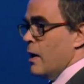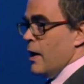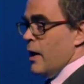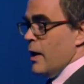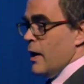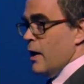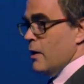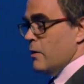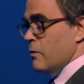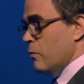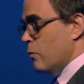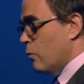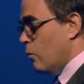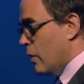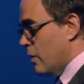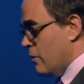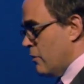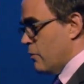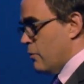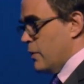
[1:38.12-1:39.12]
And
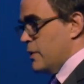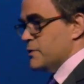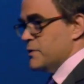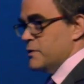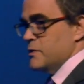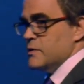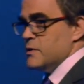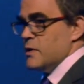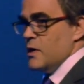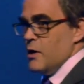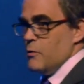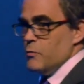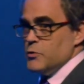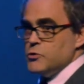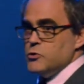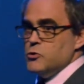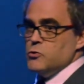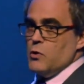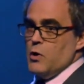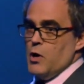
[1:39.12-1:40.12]
one of the reasons that I was
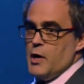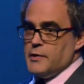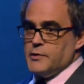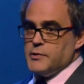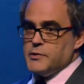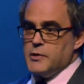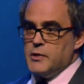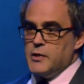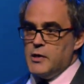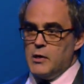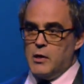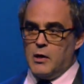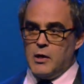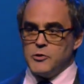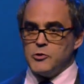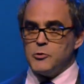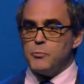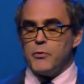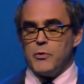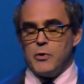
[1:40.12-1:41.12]
drawn to the
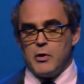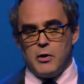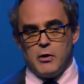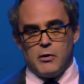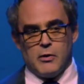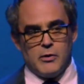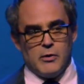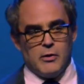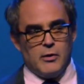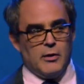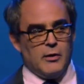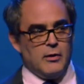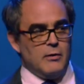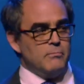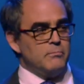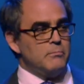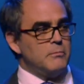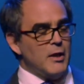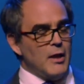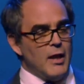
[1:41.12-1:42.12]
entrepreneurial
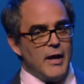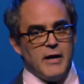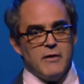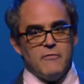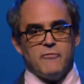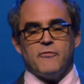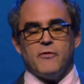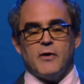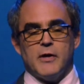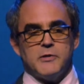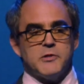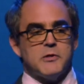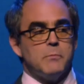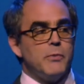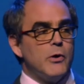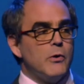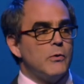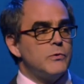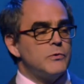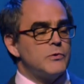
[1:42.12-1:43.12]
life, I
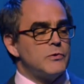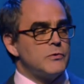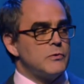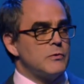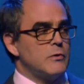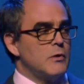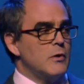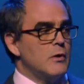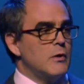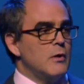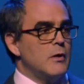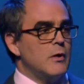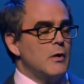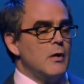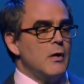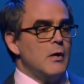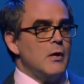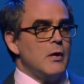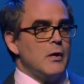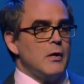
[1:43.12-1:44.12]
suppose,
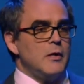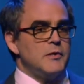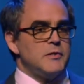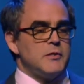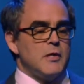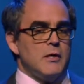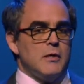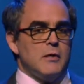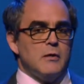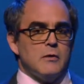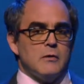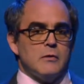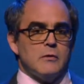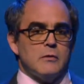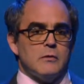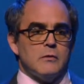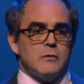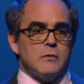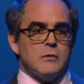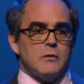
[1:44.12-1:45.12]
is that
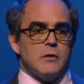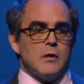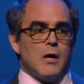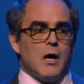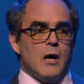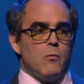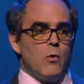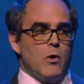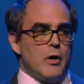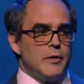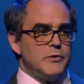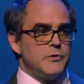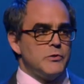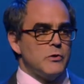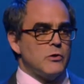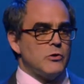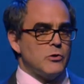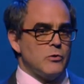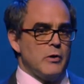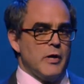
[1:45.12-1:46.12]
I wanted to
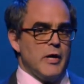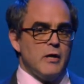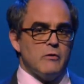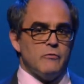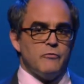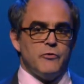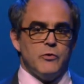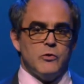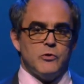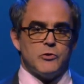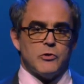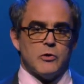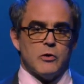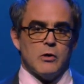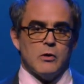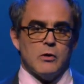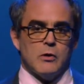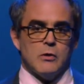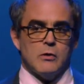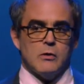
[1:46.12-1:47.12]
create a
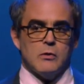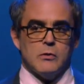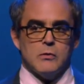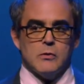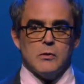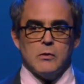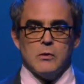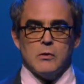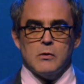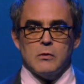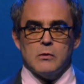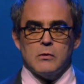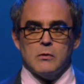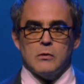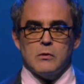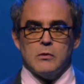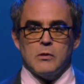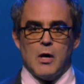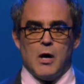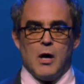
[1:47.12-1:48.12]
future
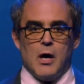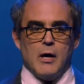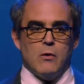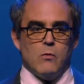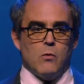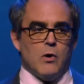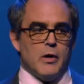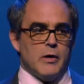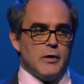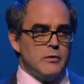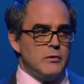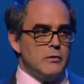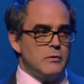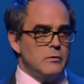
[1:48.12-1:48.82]
that I wanted,